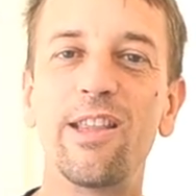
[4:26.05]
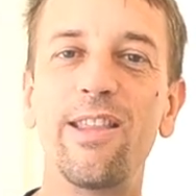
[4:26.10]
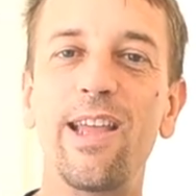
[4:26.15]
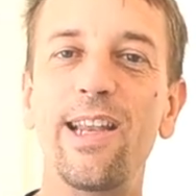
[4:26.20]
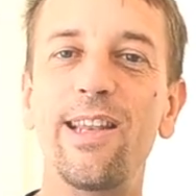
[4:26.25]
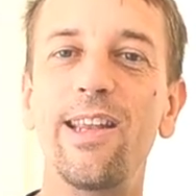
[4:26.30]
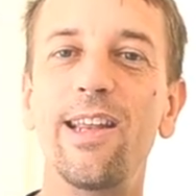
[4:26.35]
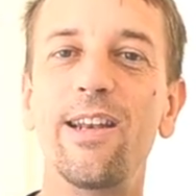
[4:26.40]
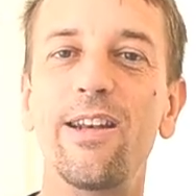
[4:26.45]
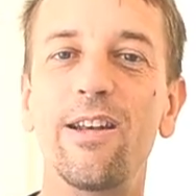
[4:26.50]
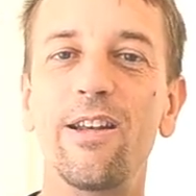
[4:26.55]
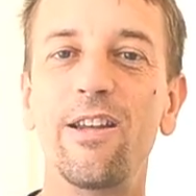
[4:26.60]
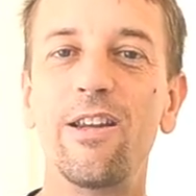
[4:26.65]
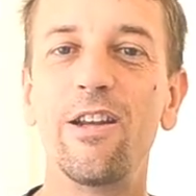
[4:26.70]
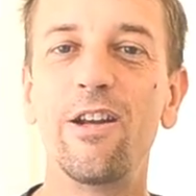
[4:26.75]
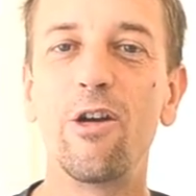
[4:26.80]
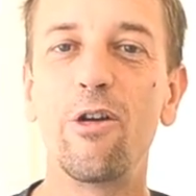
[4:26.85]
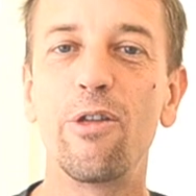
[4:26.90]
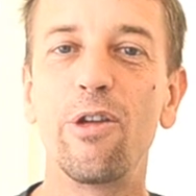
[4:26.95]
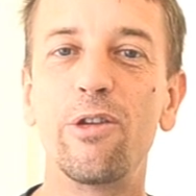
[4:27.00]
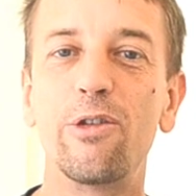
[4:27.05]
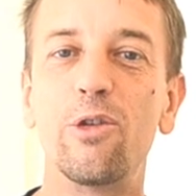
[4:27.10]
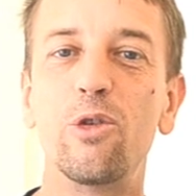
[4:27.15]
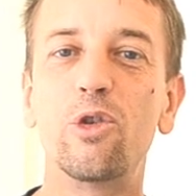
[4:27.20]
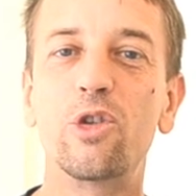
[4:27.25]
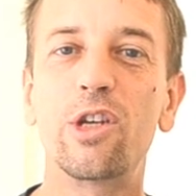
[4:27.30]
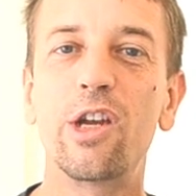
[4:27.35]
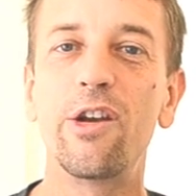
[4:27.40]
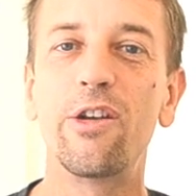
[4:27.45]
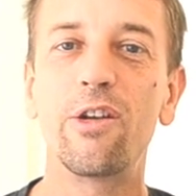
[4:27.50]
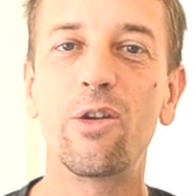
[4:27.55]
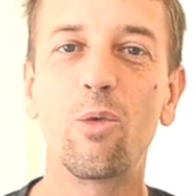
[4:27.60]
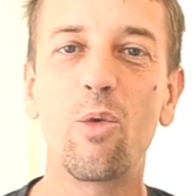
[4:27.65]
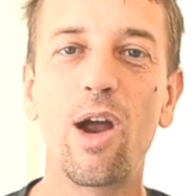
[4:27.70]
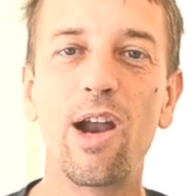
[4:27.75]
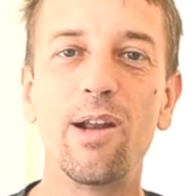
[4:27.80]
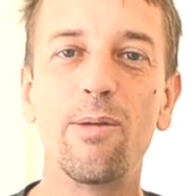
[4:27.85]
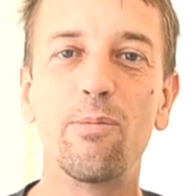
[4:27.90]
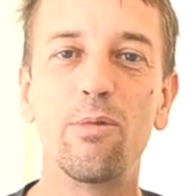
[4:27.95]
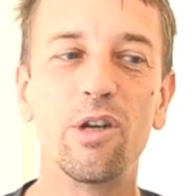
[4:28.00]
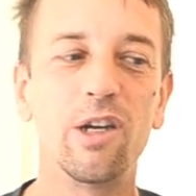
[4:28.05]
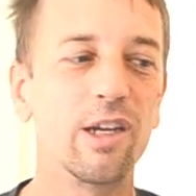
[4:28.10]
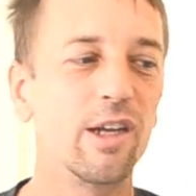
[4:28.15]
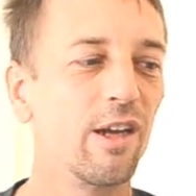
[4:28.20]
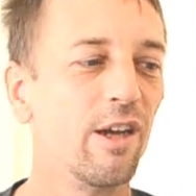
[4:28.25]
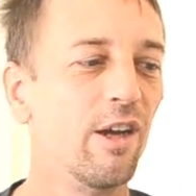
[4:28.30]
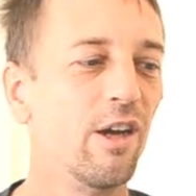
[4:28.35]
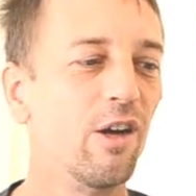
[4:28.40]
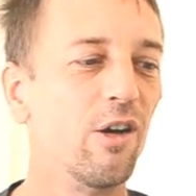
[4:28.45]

and they didn't, they're too scared to write a book.